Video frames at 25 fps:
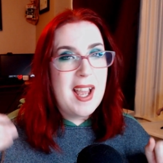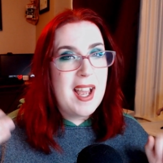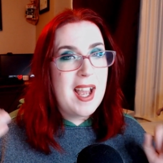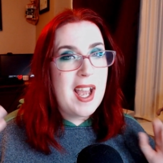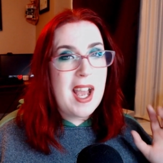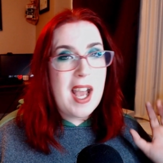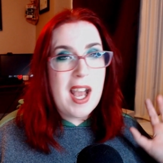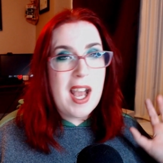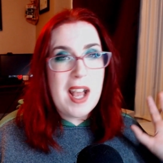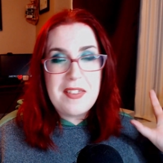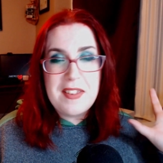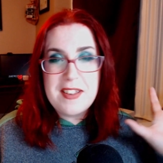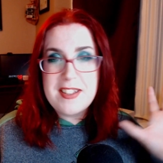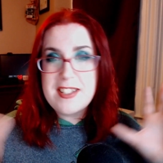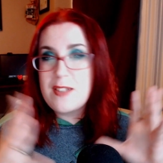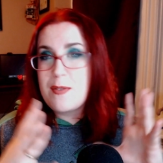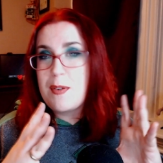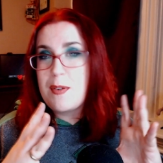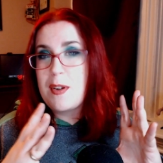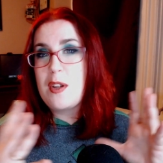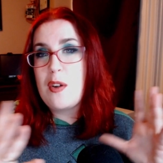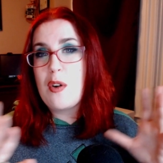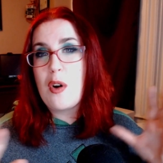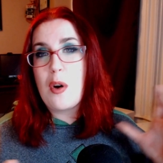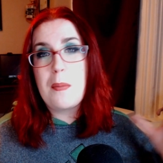This
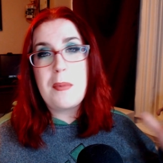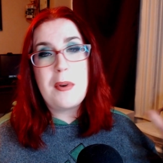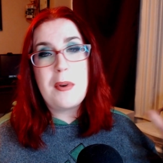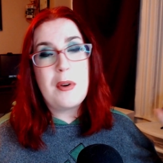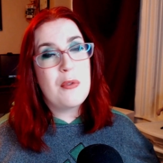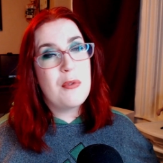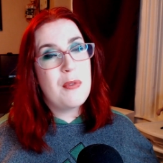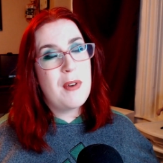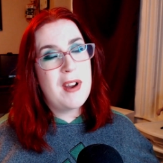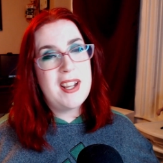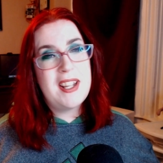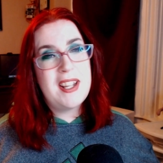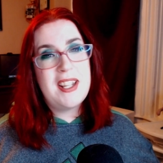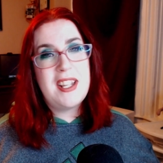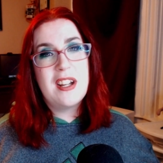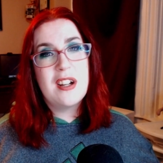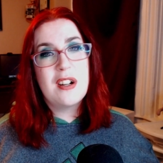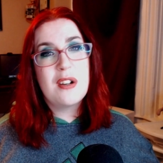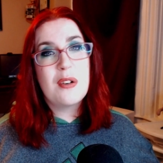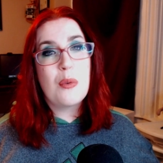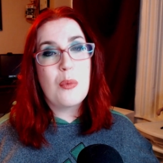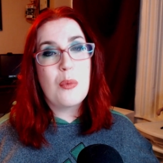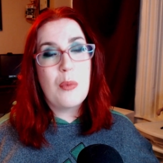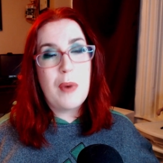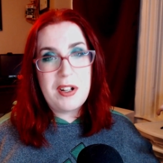video will be right
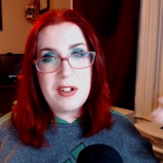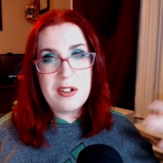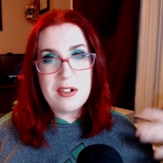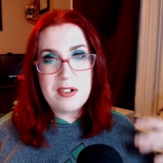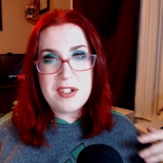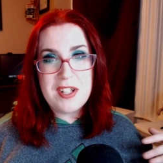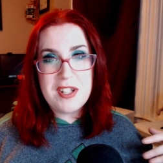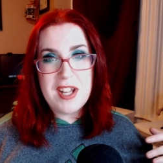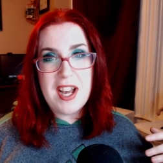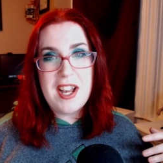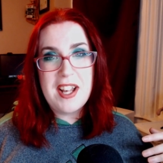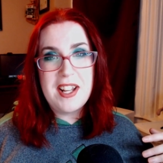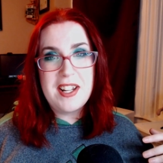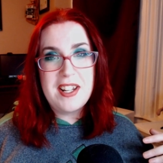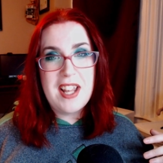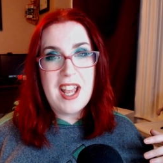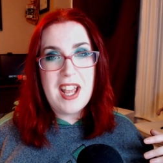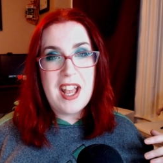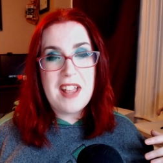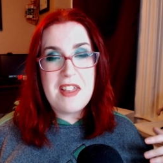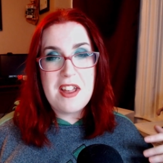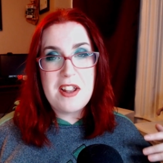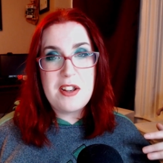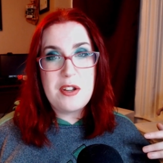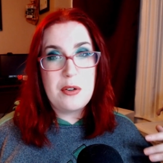here when you're done,
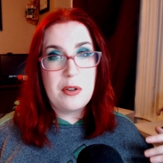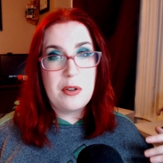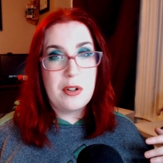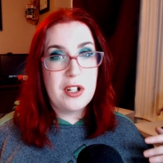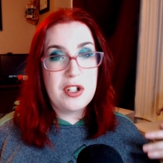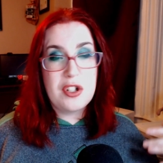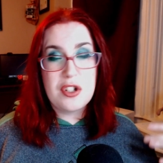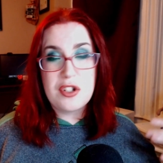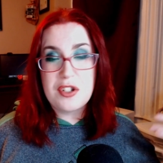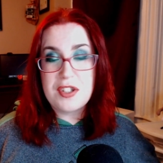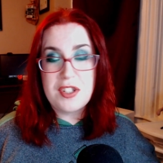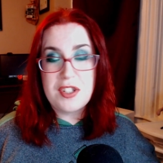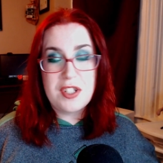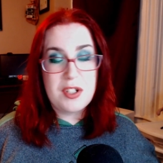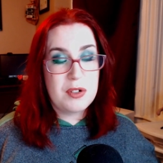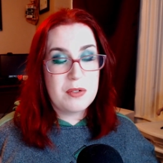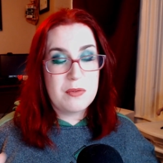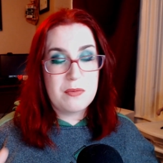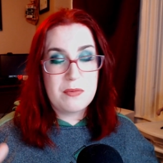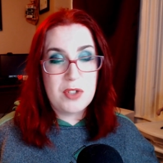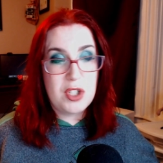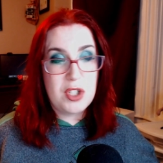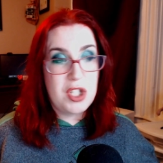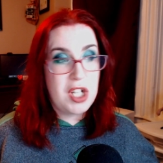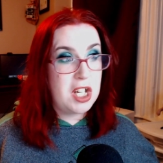and then you can just
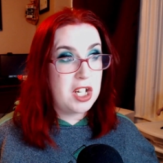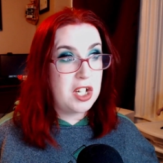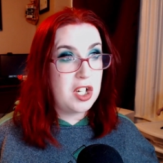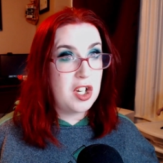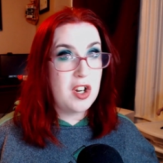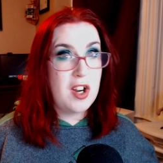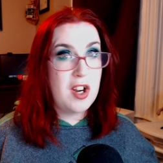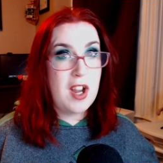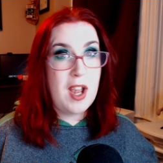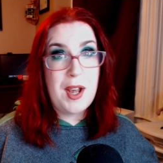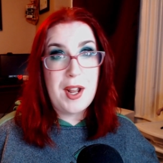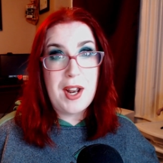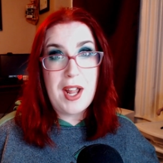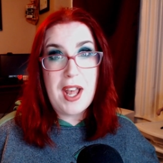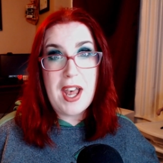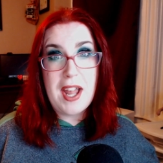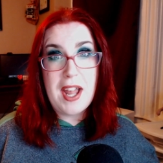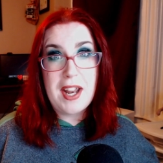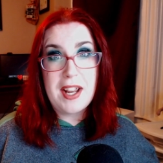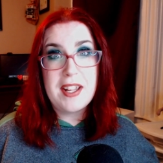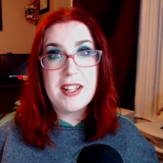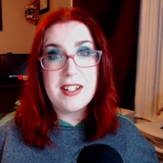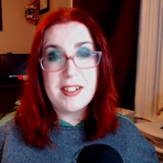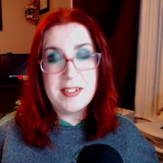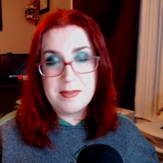shake your head at
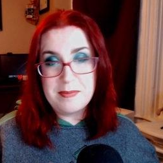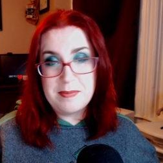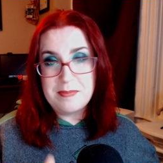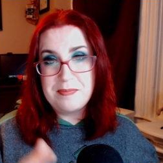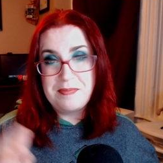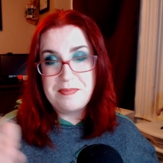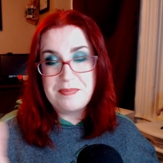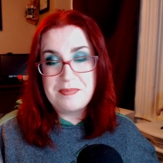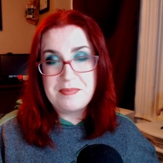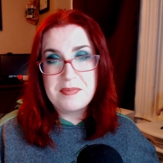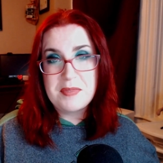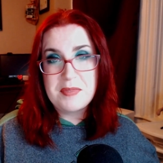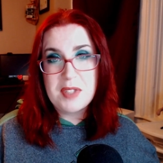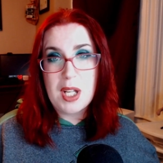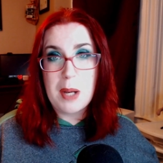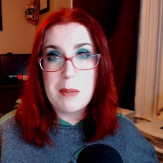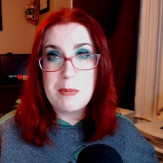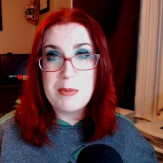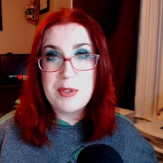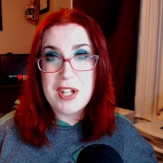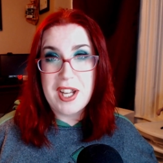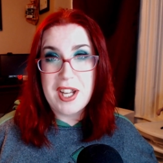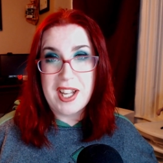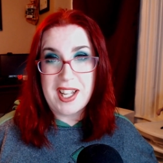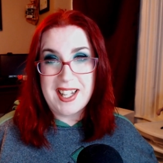it and come
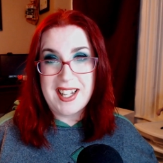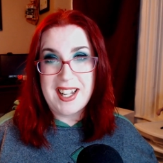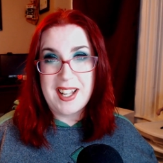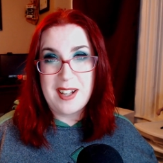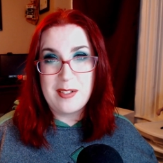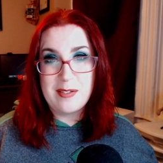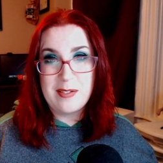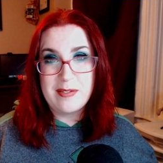check it out.